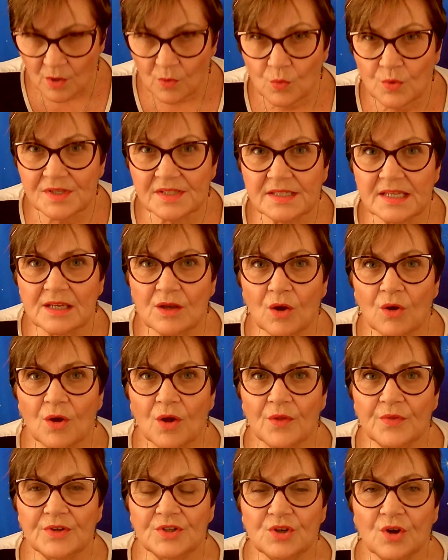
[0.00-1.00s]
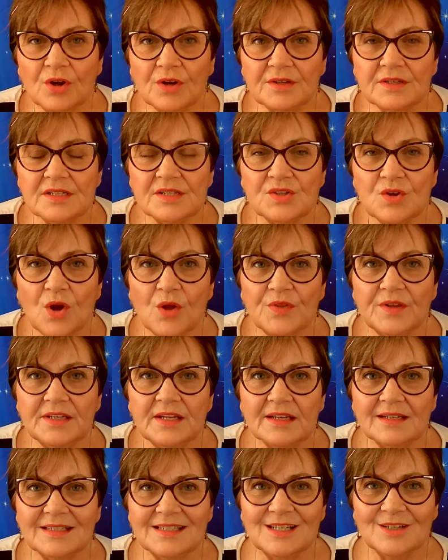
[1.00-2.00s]
You see all the darkness, all the
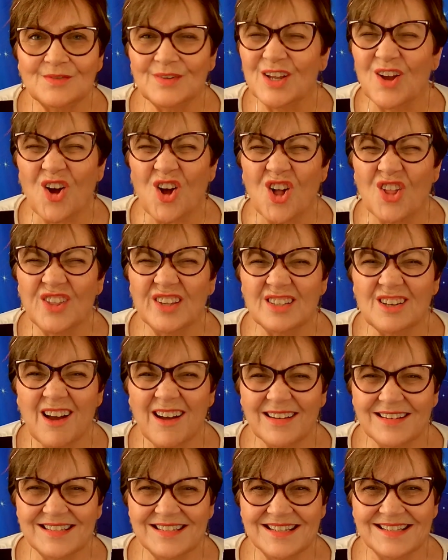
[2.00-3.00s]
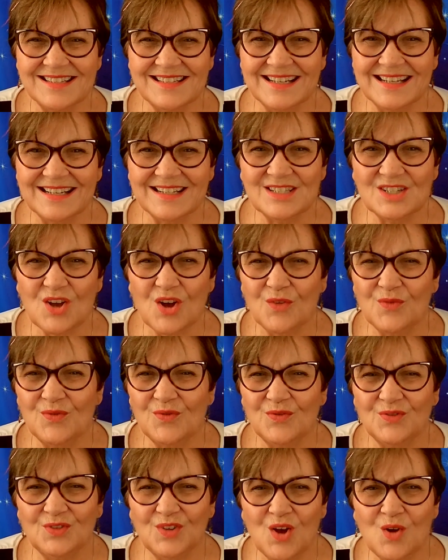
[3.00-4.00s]
negativity, all the toxicity. It's all
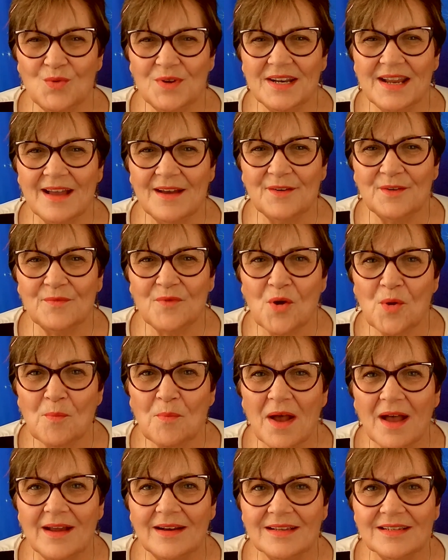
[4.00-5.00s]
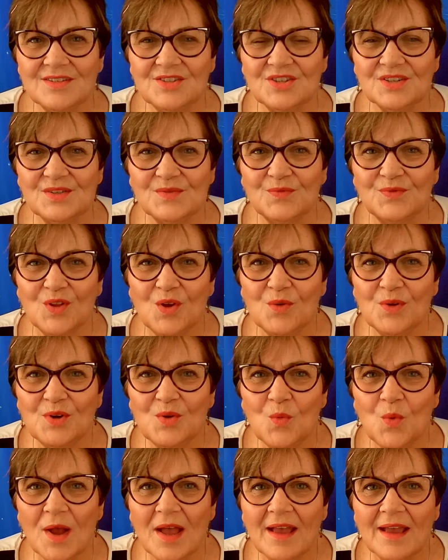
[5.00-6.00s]
flowing out of our bodies, just flowing
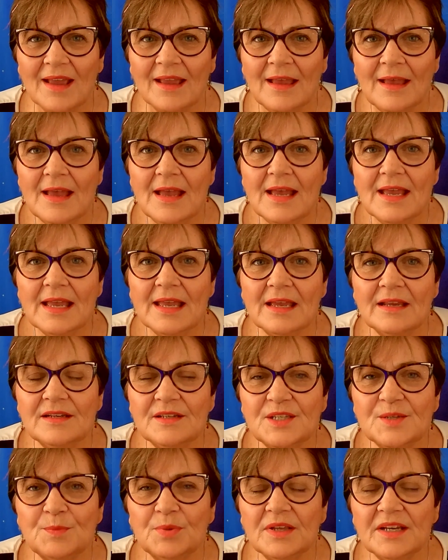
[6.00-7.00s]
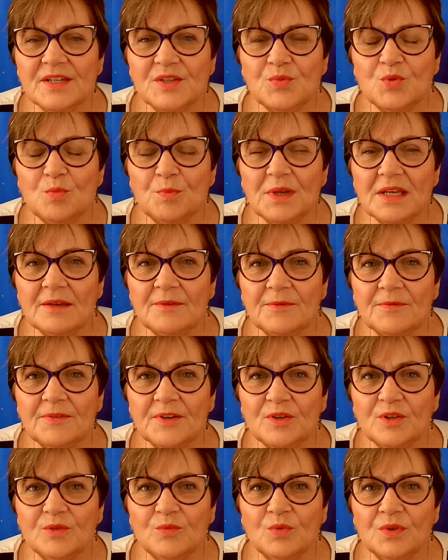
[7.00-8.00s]
away. In its place, we're being
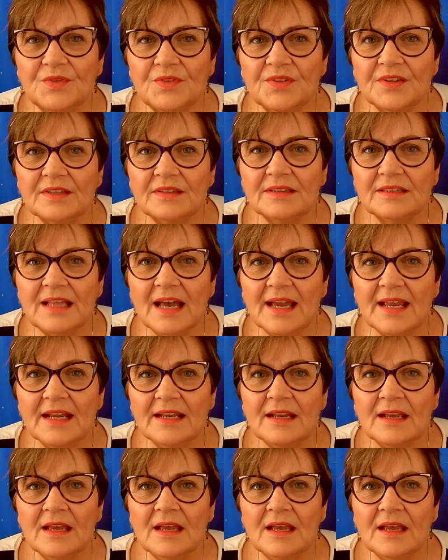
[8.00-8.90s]
filled with the light,